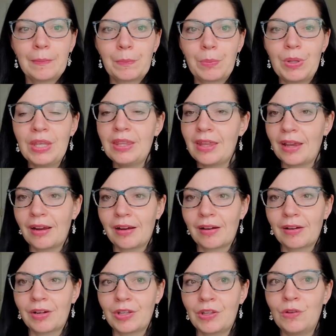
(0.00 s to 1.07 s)
be
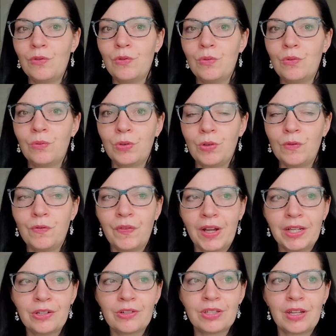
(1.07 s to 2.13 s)
there, you
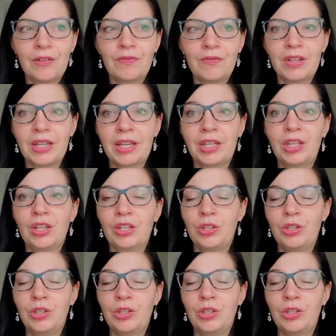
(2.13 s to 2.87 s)
find yourself feeling